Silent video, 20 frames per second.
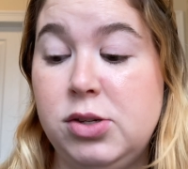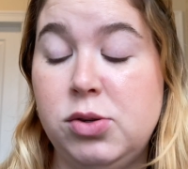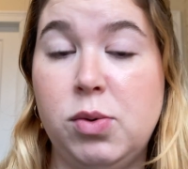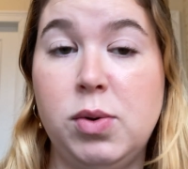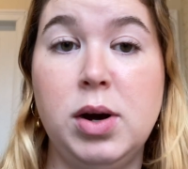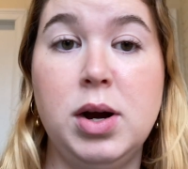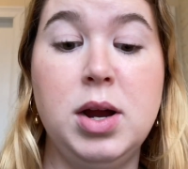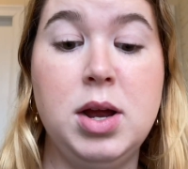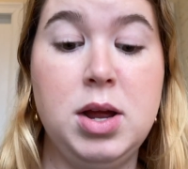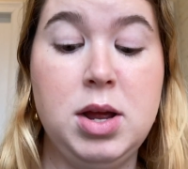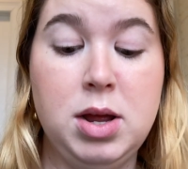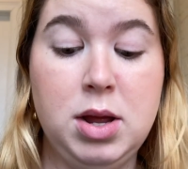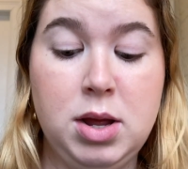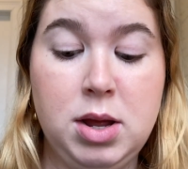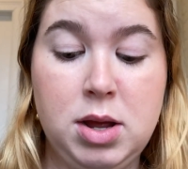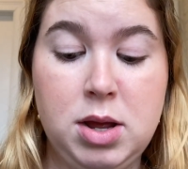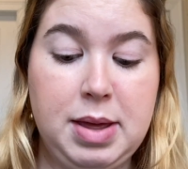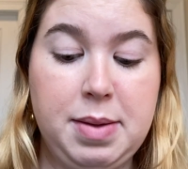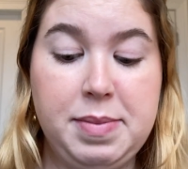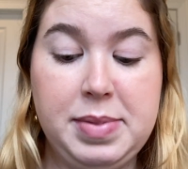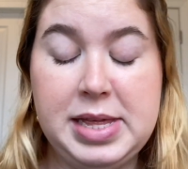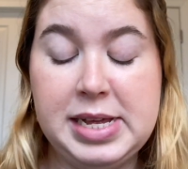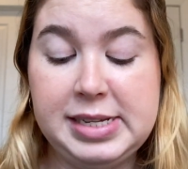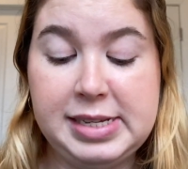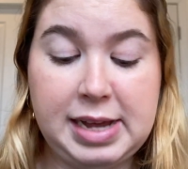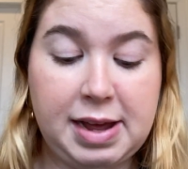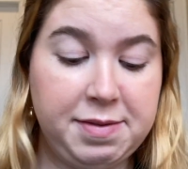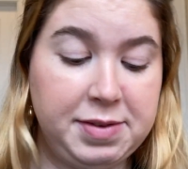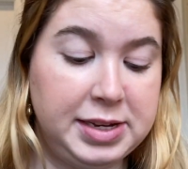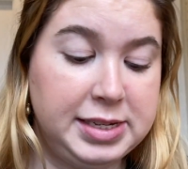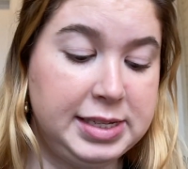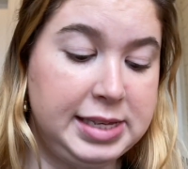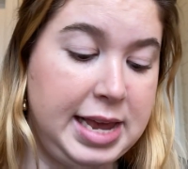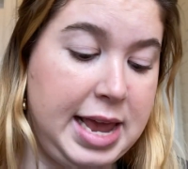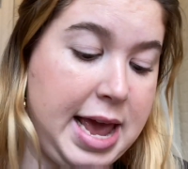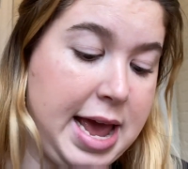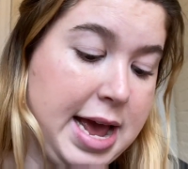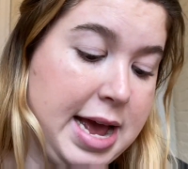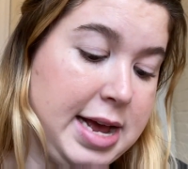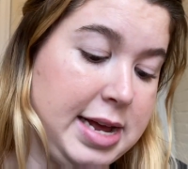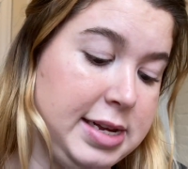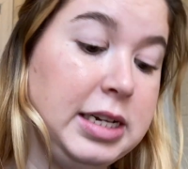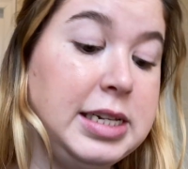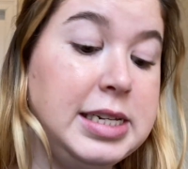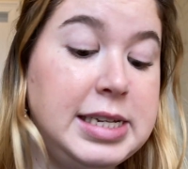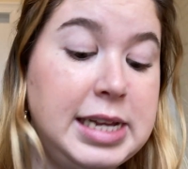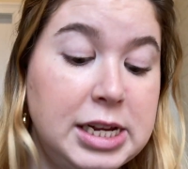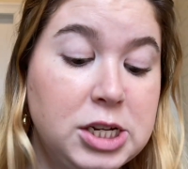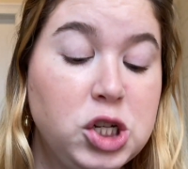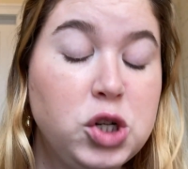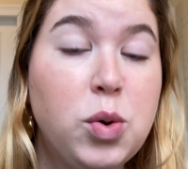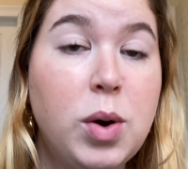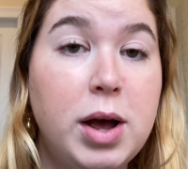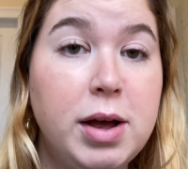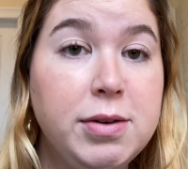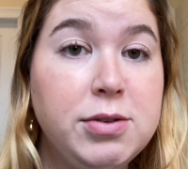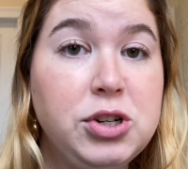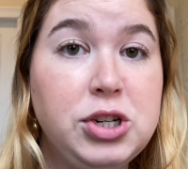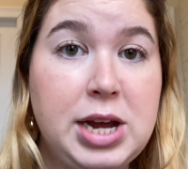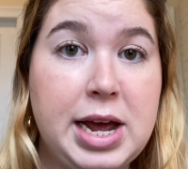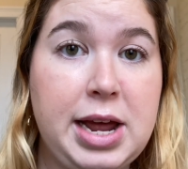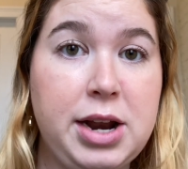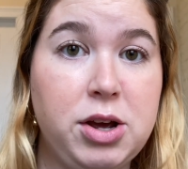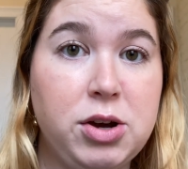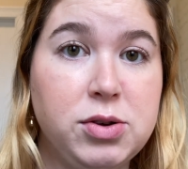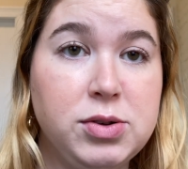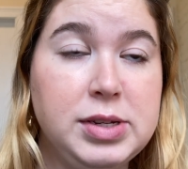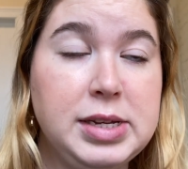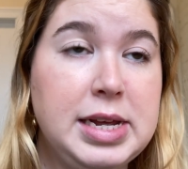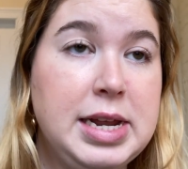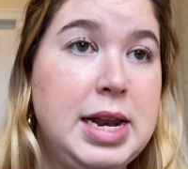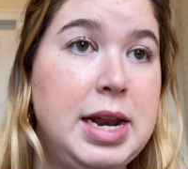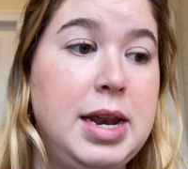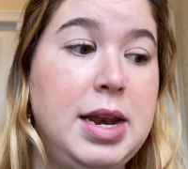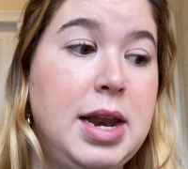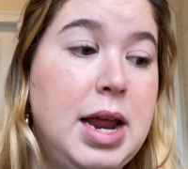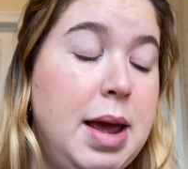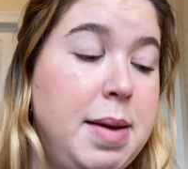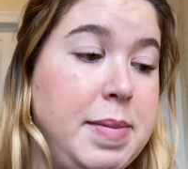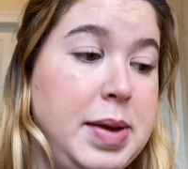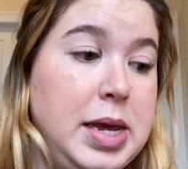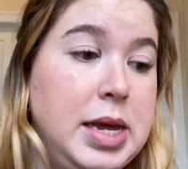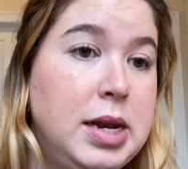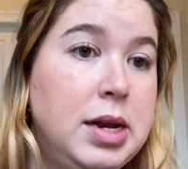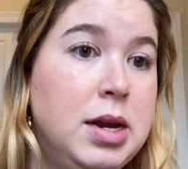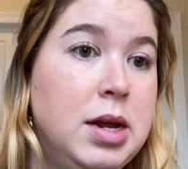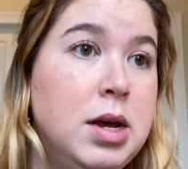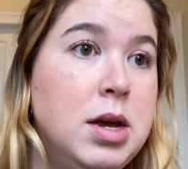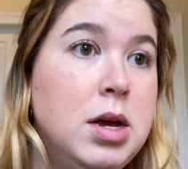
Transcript: or this obviously has 12 shadows, and I mean